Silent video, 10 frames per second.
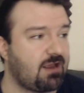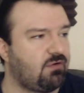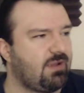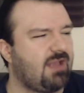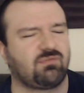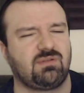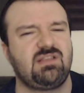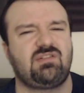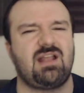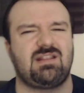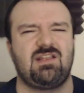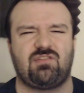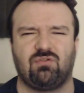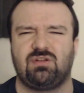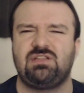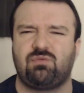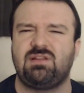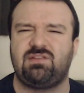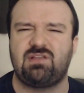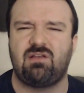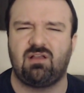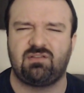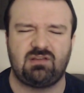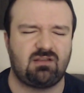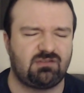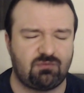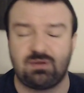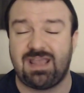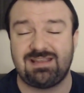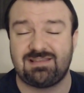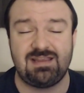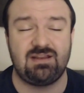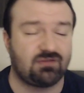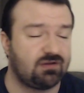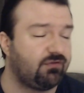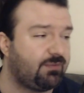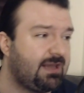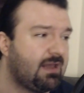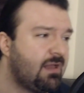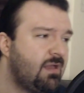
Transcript: I know it has a release date. I think it's early 20 uh, 2018, excuse me.